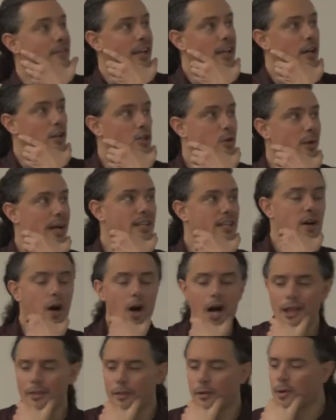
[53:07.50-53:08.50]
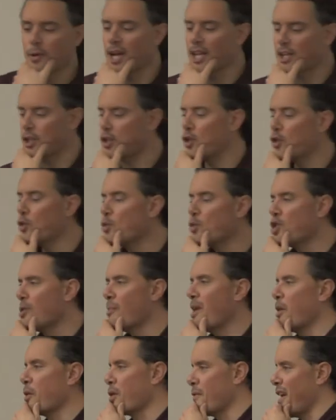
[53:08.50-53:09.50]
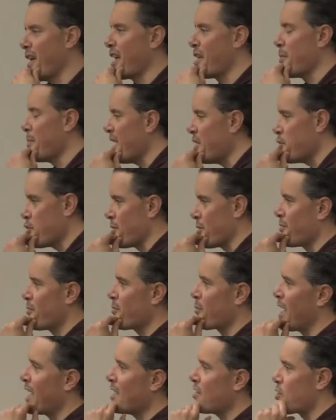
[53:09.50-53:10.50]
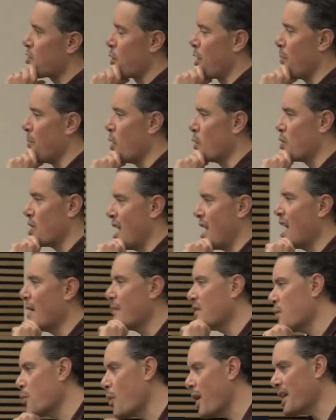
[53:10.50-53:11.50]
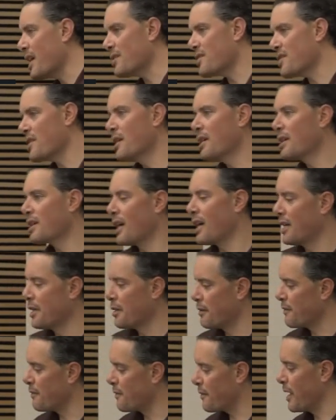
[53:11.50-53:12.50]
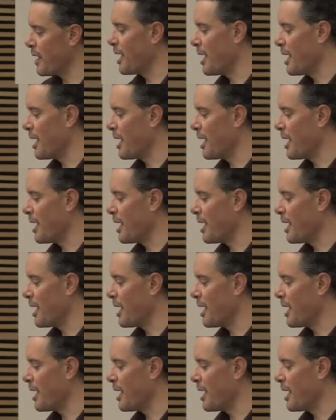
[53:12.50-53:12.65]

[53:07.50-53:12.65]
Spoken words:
they also had to author a huge amount of animation, right? So the most heavyweight kind of